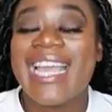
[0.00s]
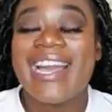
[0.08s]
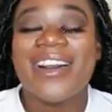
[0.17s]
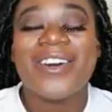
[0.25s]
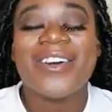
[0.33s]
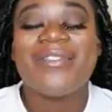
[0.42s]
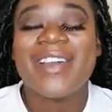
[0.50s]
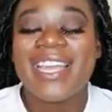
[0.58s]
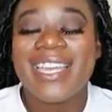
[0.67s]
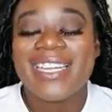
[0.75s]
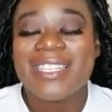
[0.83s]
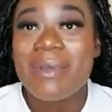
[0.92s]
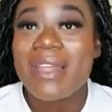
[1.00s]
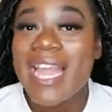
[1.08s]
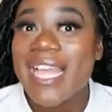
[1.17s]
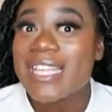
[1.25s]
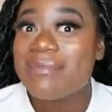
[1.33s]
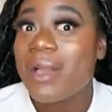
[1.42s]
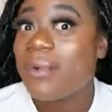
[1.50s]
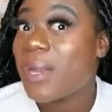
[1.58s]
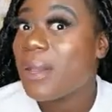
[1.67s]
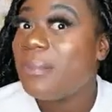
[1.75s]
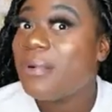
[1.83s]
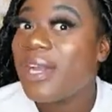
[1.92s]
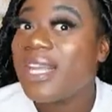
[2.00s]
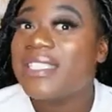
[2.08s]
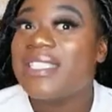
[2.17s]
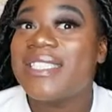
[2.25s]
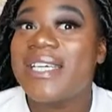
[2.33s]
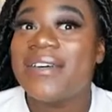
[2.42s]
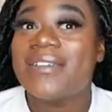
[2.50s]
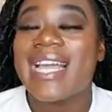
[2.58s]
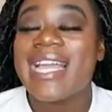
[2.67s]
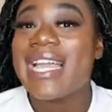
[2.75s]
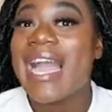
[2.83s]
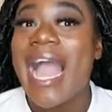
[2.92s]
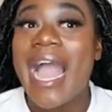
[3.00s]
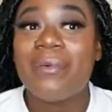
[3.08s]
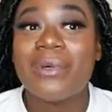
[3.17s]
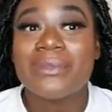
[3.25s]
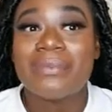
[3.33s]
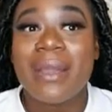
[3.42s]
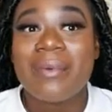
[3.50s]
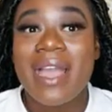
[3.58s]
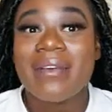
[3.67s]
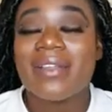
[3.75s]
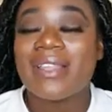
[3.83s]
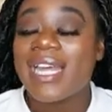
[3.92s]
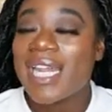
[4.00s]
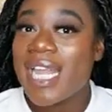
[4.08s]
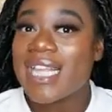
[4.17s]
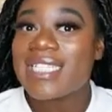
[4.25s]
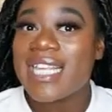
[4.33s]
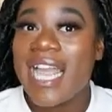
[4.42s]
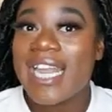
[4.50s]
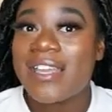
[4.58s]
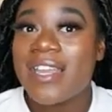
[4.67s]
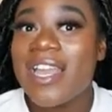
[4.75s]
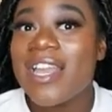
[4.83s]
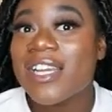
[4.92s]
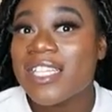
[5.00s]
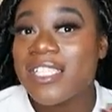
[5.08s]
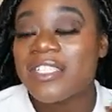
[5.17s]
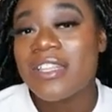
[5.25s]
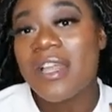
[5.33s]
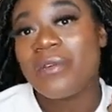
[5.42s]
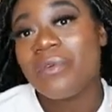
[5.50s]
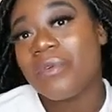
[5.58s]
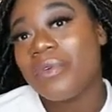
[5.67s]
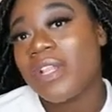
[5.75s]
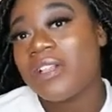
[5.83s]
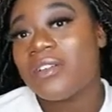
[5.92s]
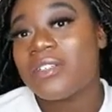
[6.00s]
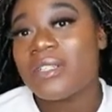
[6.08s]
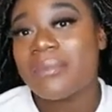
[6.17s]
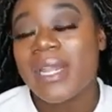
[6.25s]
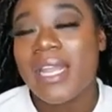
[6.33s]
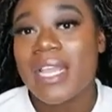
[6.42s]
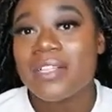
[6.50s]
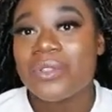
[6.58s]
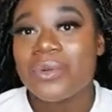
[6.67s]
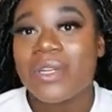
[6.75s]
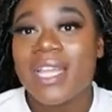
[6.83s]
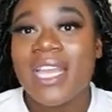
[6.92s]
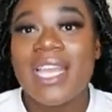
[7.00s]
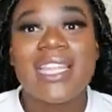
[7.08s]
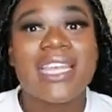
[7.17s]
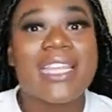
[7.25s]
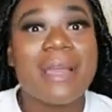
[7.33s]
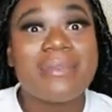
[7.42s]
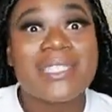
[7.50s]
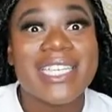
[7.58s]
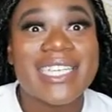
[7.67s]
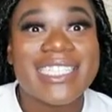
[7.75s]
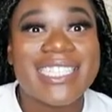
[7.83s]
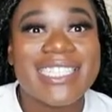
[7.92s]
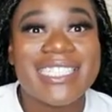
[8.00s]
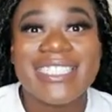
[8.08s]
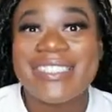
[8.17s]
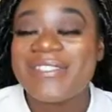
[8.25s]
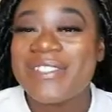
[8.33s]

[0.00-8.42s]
Oh my goodness, my neck is my weak point. So like I was probably having a lot of anxiety because she was like really close to my neck doing it, and then I'm ticklish, so